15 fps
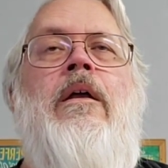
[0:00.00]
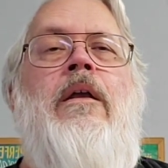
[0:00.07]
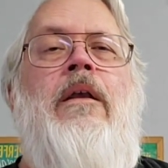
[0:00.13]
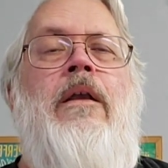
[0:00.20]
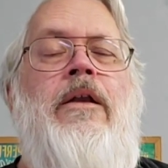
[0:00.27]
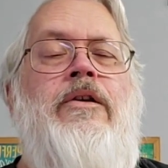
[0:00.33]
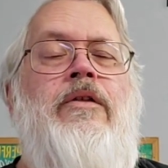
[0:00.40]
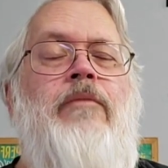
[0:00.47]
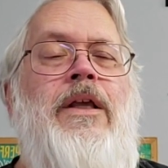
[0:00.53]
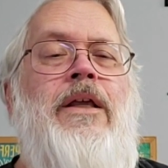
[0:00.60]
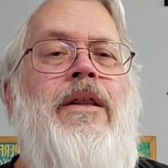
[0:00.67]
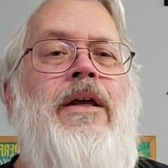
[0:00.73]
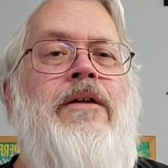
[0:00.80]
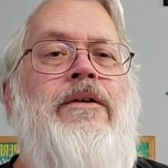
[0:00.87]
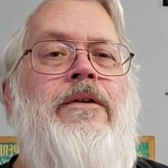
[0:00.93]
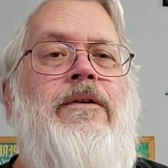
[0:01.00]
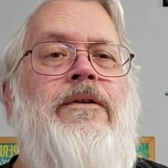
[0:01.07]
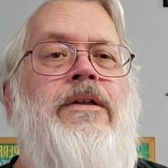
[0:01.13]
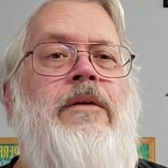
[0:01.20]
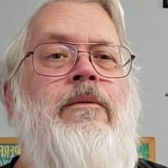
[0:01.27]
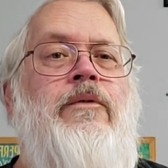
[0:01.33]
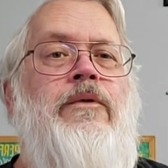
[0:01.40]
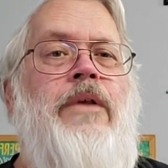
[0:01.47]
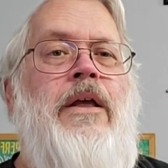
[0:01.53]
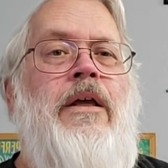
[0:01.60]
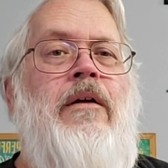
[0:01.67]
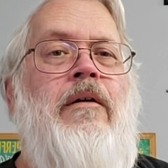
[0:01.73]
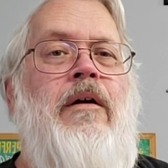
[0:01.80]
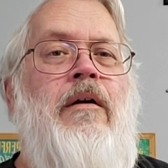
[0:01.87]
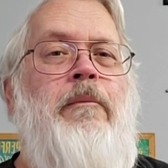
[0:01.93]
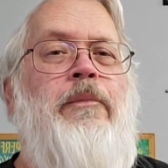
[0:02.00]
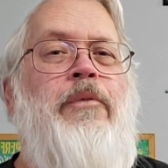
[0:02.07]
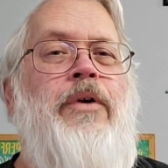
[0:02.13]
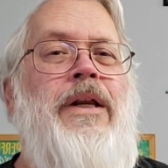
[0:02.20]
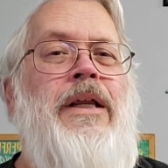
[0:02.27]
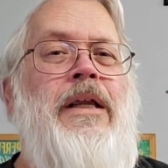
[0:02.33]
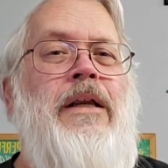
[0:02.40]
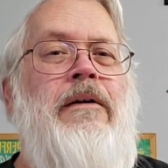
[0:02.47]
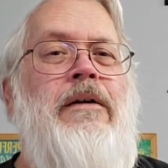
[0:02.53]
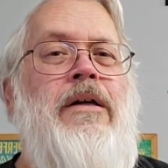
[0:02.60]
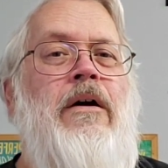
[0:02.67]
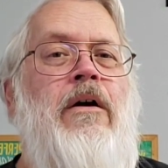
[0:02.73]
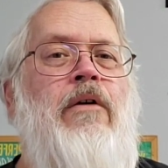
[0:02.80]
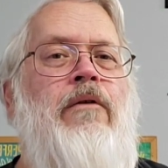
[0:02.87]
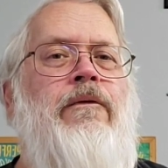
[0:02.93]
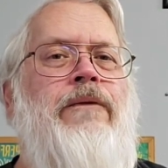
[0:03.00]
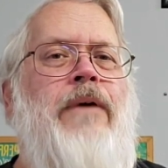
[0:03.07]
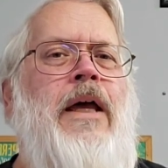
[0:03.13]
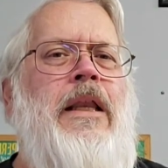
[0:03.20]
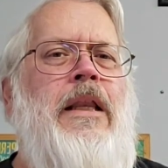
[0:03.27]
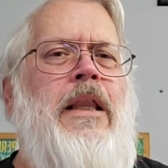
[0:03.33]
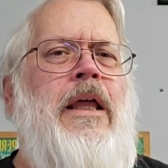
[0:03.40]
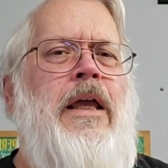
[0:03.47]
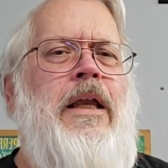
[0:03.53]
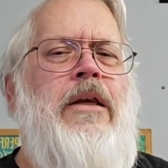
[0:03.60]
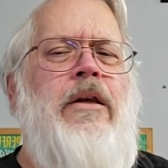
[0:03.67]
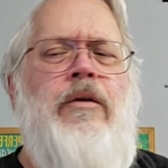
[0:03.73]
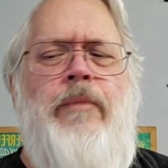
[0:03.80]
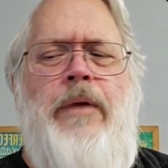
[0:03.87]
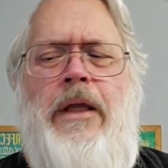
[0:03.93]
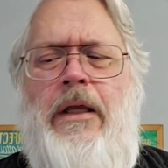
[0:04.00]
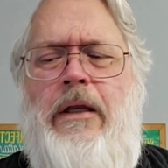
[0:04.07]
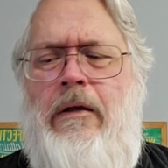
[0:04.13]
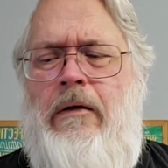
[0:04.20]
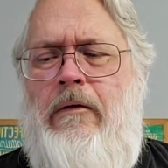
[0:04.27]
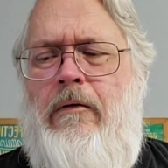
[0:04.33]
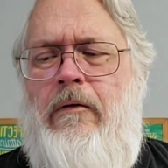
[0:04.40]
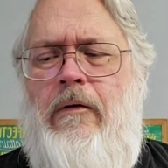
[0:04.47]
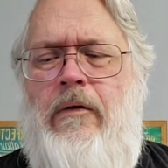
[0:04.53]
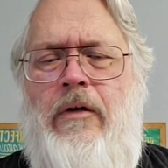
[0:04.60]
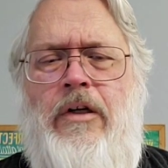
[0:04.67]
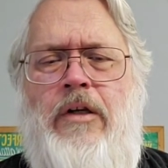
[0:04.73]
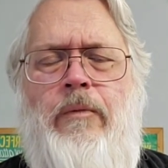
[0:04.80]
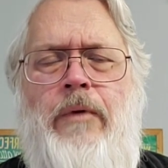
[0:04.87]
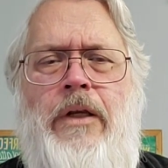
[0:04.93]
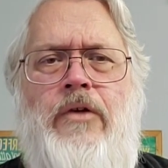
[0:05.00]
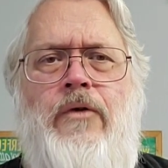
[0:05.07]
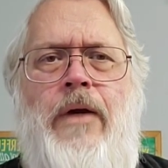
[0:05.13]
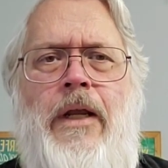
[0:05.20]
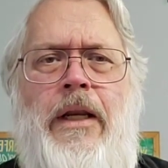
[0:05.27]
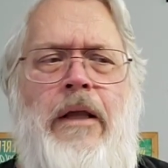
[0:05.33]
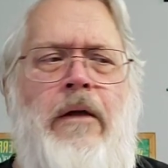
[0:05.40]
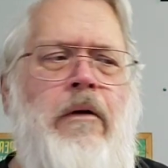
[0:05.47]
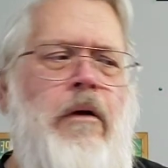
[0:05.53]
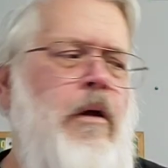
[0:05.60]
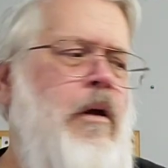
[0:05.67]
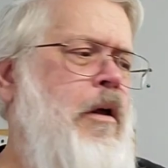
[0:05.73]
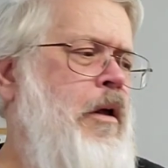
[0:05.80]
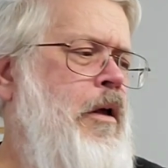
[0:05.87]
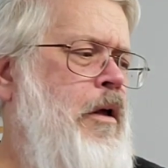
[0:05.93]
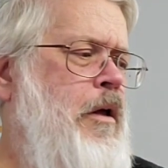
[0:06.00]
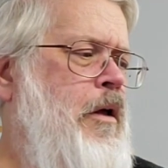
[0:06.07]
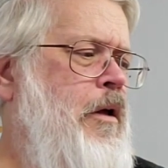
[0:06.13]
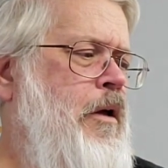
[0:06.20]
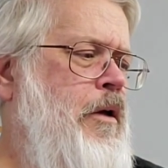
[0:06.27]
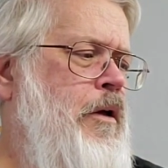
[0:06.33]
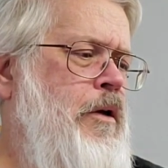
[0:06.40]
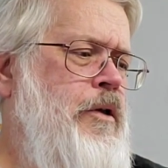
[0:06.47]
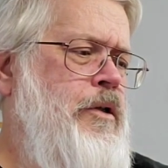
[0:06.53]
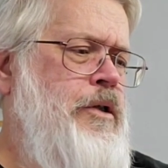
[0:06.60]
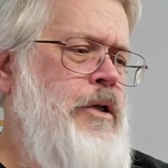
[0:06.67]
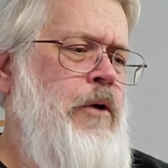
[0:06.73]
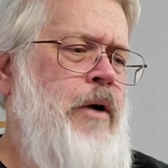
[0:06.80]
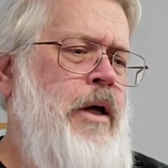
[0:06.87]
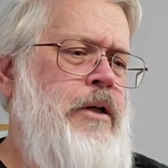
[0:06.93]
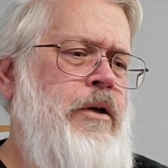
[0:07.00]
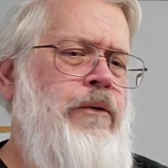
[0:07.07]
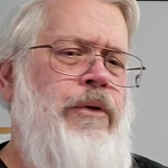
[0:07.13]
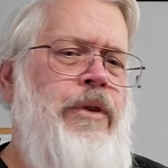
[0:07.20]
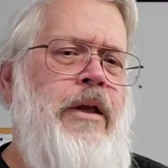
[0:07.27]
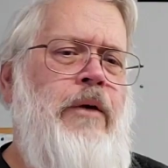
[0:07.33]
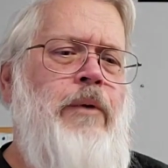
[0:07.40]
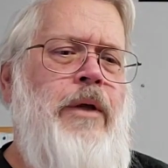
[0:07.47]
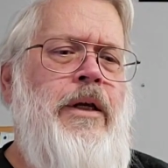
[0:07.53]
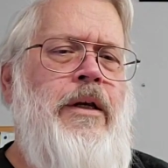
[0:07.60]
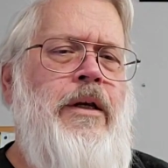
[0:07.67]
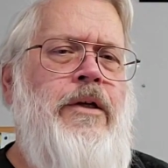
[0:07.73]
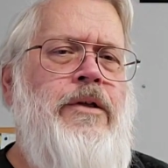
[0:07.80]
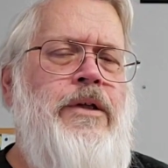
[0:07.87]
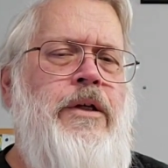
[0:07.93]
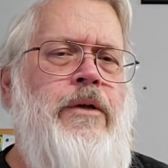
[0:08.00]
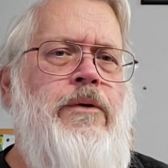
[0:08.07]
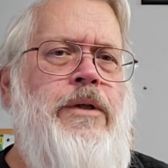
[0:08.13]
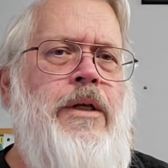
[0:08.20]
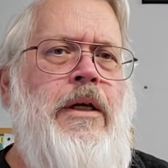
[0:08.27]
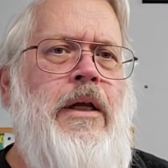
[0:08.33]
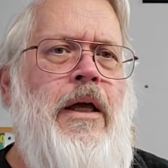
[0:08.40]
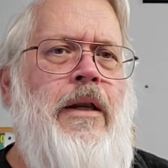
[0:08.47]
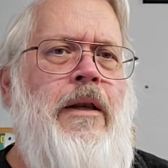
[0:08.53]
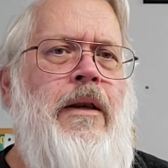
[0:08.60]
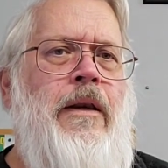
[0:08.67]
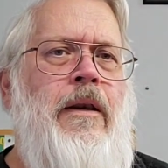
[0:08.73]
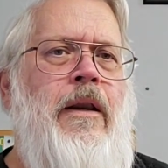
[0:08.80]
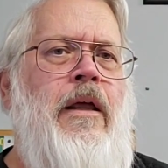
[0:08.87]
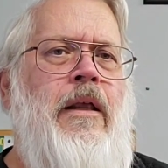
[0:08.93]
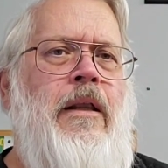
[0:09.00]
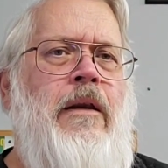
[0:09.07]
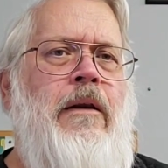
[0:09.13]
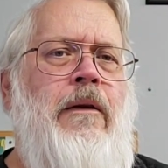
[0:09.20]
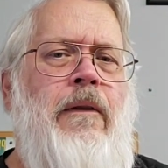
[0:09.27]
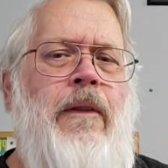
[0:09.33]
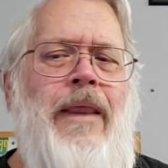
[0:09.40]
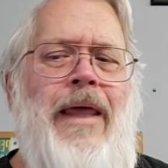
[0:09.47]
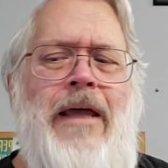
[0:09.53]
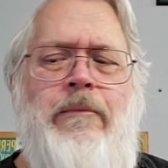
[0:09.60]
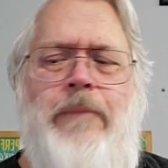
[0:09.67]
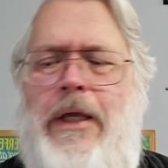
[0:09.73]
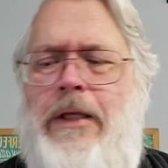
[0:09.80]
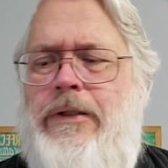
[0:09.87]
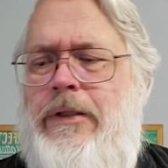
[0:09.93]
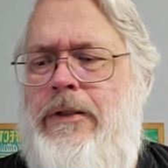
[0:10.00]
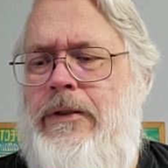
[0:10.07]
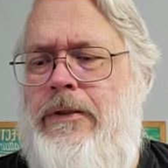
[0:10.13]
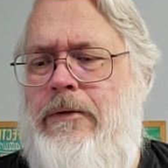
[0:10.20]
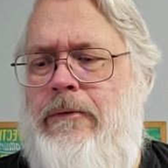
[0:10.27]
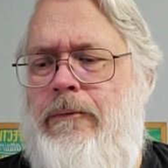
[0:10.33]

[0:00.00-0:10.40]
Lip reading: And to me, that seems like a pretty darn fine line to be treading. So I don't think we can excuse it on that basis.